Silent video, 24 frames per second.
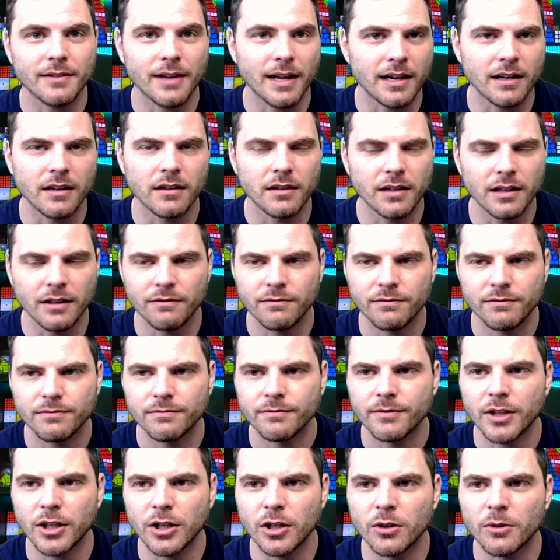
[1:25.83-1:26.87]
And if,
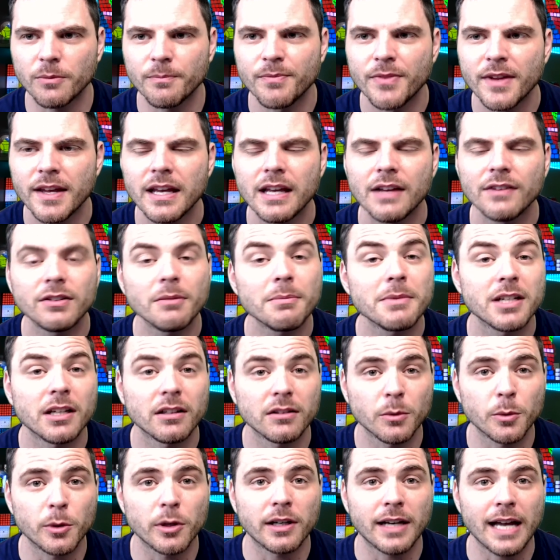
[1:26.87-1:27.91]
you know, something
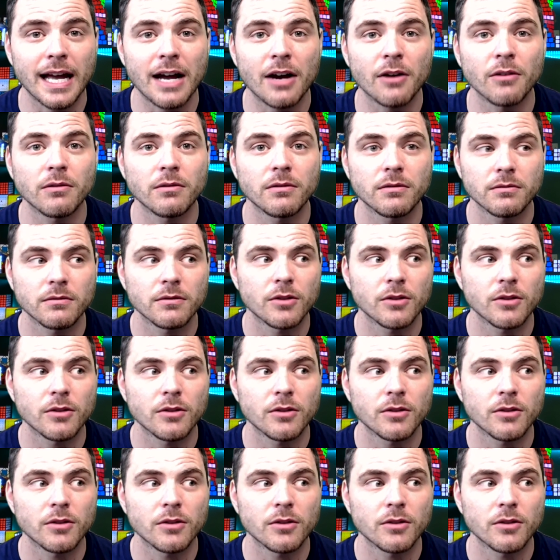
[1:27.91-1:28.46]
doesn't work out,